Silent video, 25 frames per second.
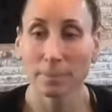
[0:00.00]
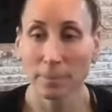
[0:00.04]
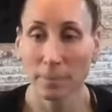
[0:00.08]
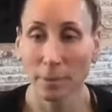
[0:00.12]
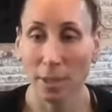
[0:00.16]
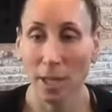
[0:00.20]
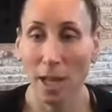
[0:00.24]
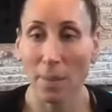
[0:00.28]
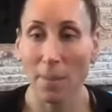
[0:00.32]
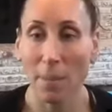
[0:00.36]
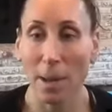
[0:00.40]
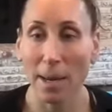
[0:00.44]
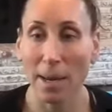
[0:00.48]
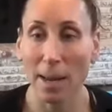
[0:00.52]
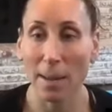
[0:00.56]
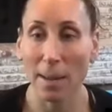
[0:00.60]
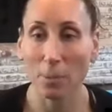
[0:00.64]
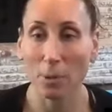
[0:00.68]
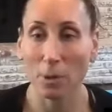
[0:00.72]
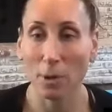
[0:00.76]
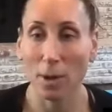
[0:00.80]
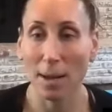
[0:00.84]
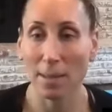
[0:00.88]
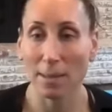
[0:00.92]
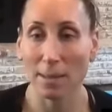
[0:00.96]
Come on
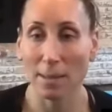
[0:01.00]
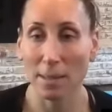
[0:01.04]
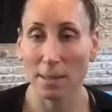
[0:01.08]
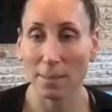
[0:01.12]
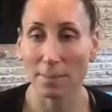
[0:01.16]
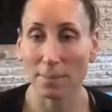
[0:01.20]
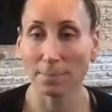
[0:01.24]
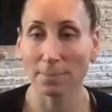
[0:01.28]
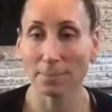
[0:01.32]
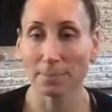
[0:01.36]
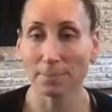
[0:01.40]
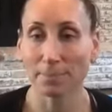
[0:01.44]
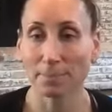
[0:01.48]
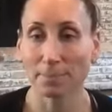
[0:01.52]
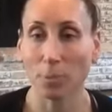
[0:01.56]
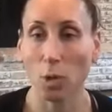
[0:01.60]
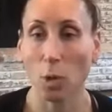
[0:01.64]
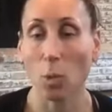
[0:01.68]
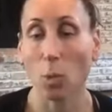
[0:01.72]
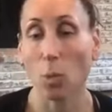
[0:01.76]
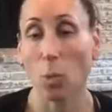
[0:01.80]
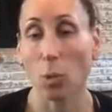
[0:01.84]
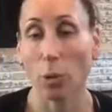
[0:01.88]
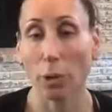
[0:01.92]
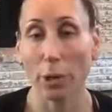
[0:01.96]
up, crescent
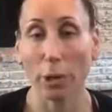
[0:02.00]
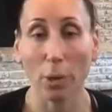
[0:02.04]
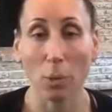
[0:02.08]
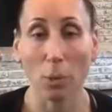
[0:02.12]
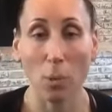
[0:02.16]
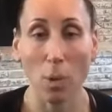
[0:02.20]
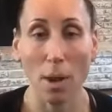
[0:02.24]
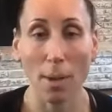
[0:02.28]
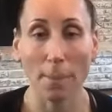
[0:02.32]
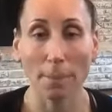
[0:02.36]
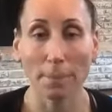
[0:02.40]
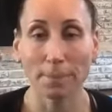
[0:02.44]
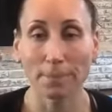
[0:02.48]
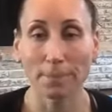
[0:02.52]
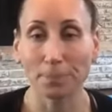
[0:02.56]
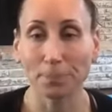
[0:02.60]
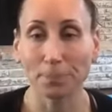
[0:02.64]
or warrior one.